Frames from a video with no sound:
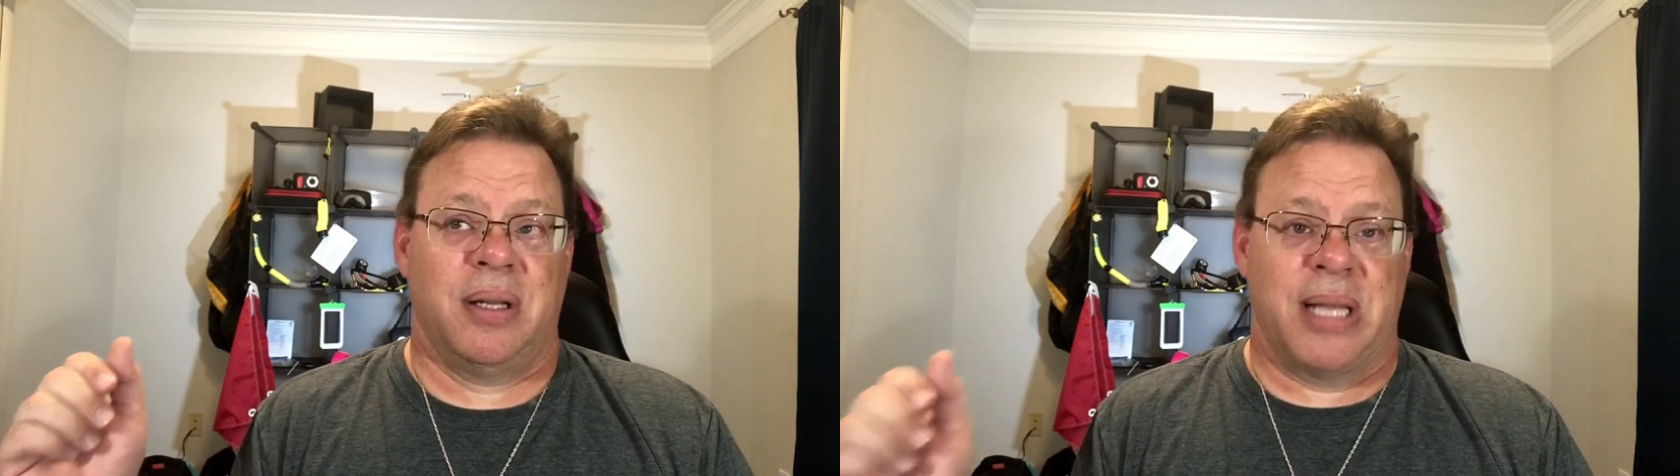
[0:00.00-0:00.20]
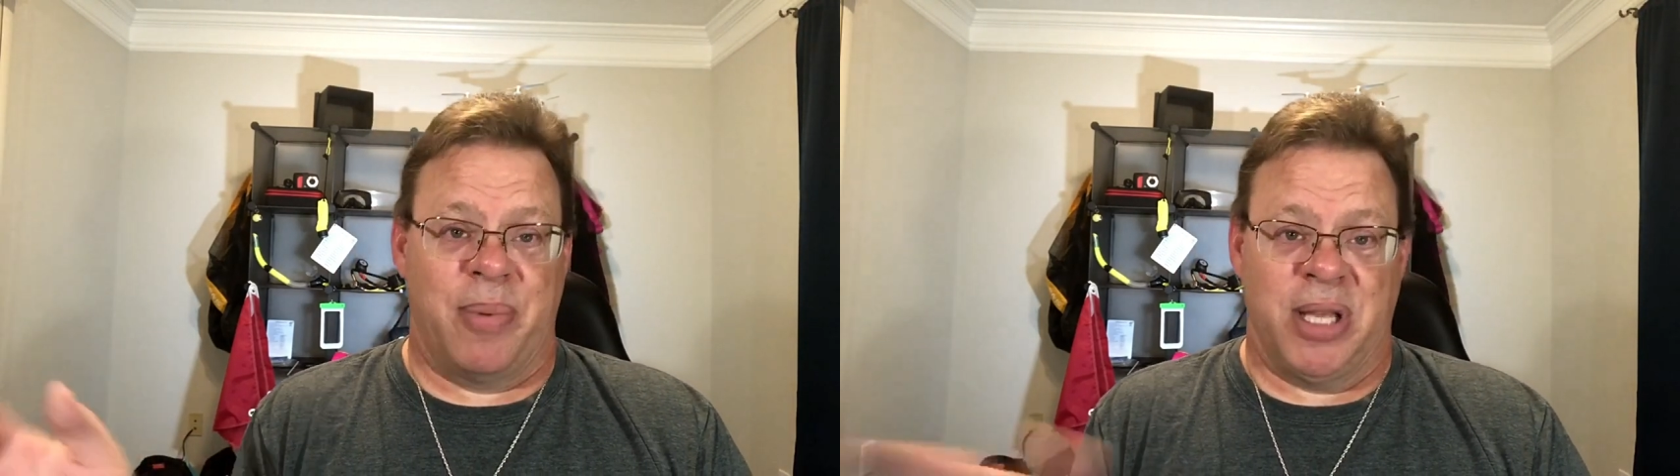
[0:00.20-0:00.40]

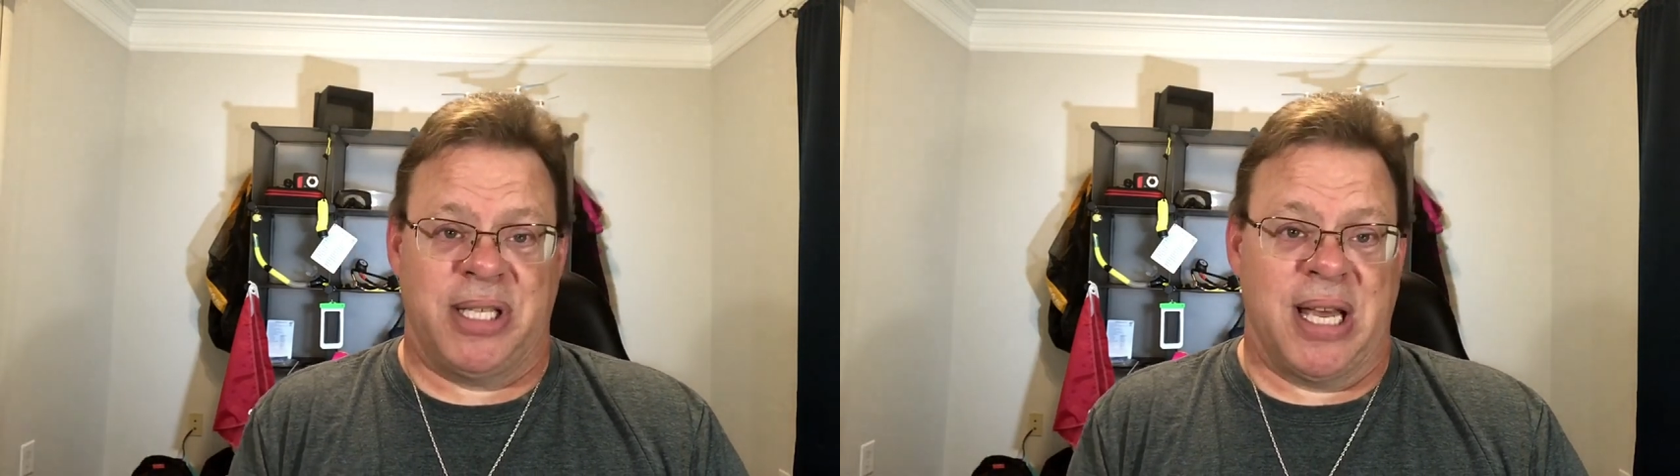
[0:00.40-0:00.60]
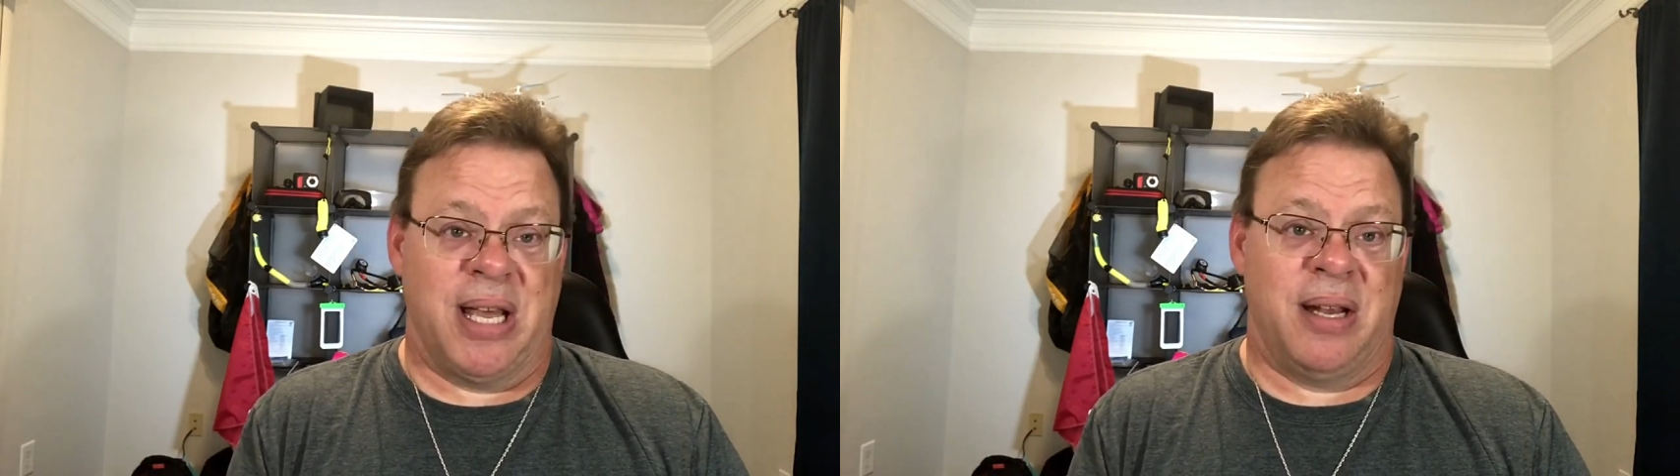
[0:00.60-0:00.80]
That being
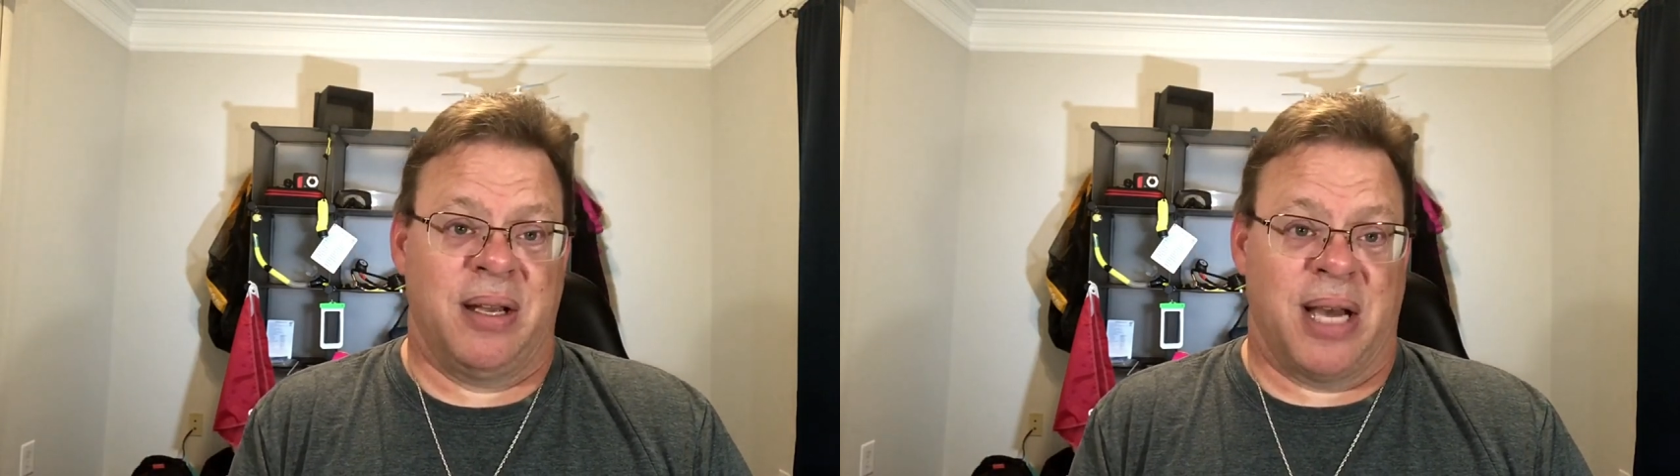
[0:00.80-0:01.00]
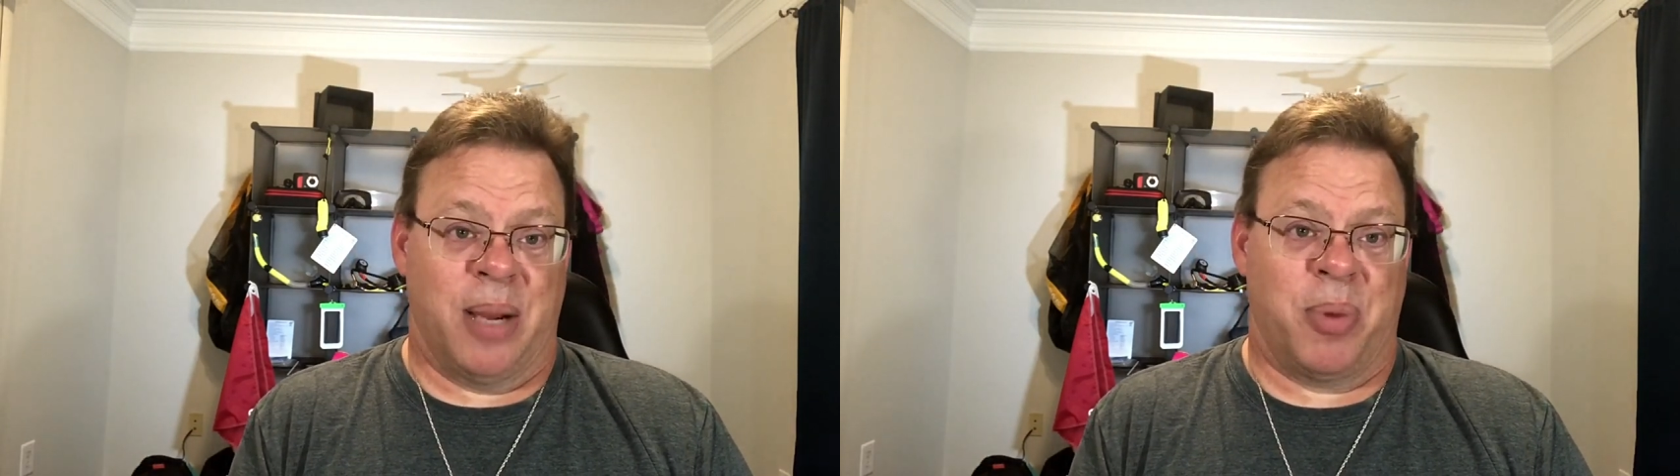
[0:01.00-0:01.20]
said,
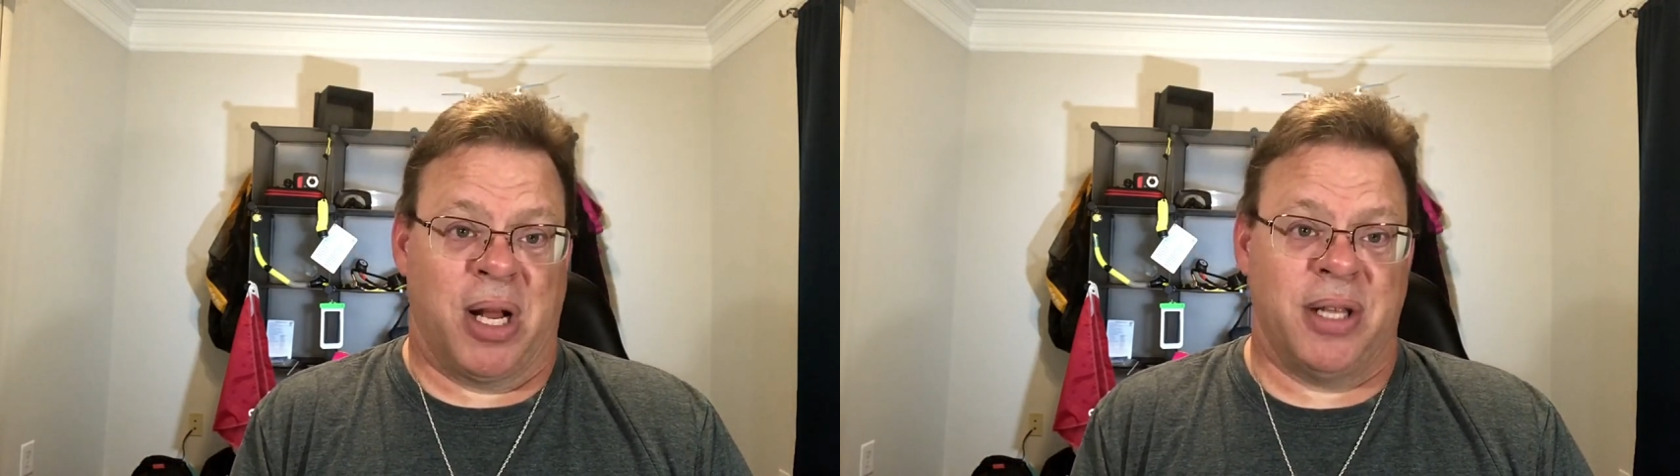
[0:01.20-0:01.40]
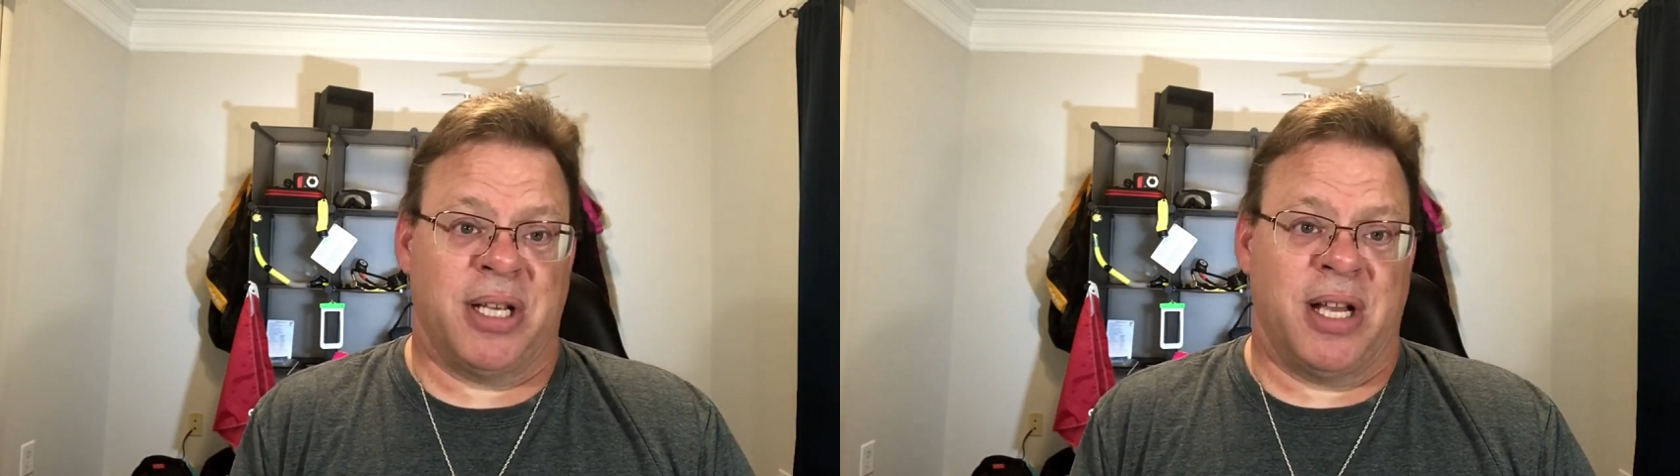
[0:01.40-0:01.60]
I
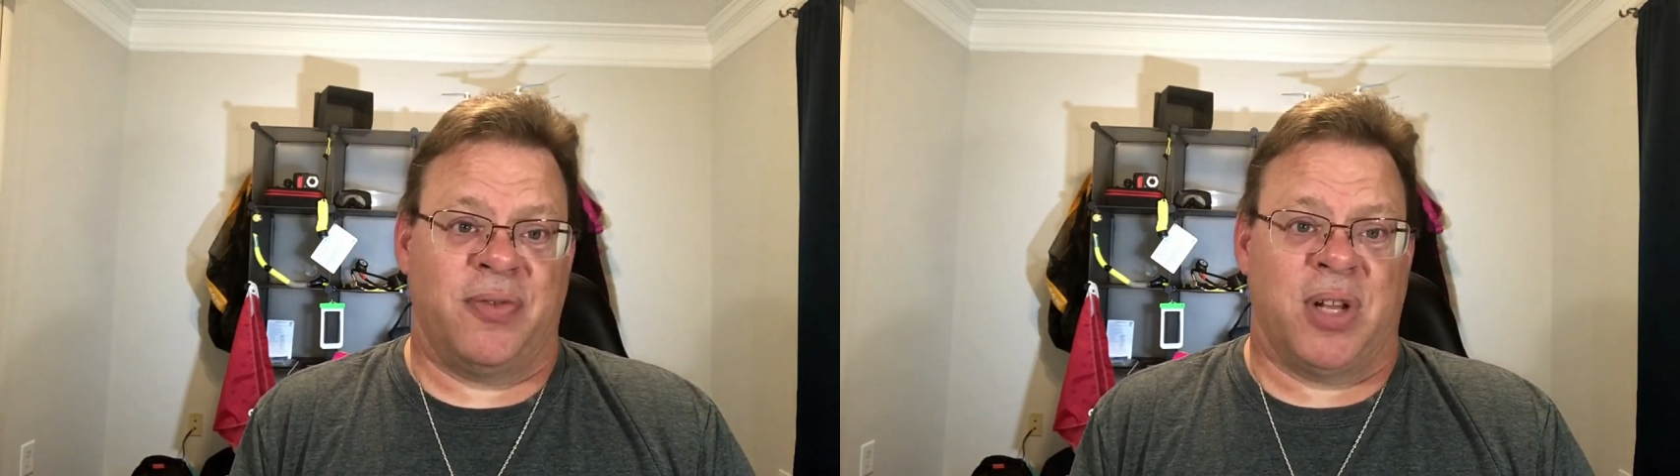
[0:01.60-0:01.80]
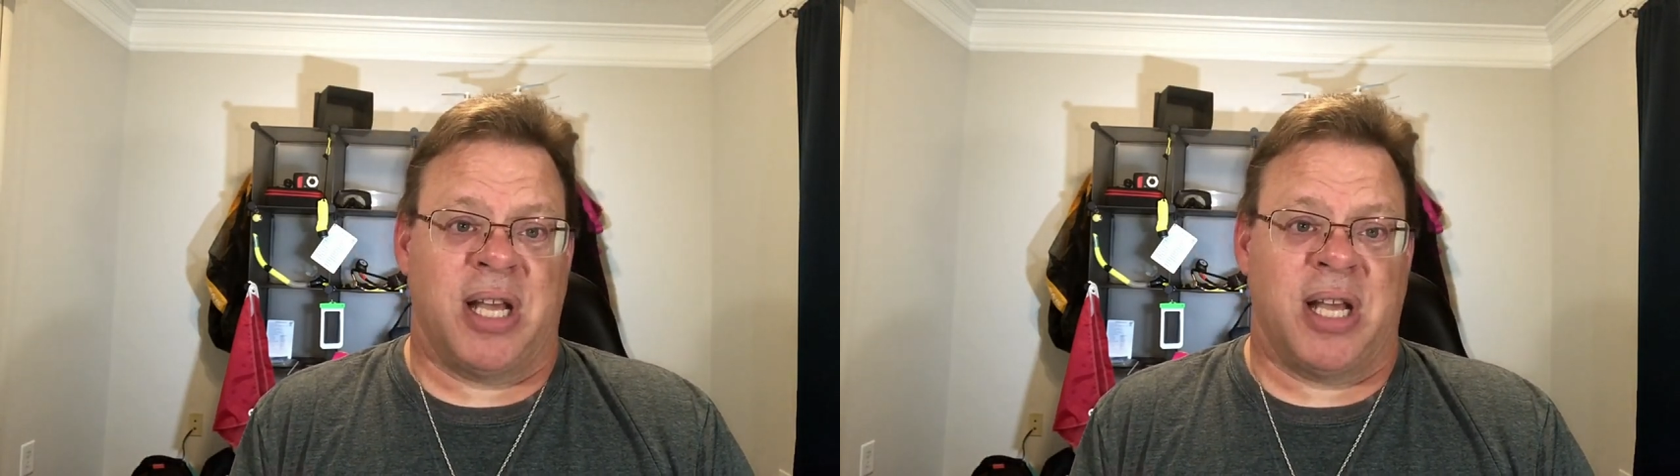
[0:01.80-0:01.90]
apologize for the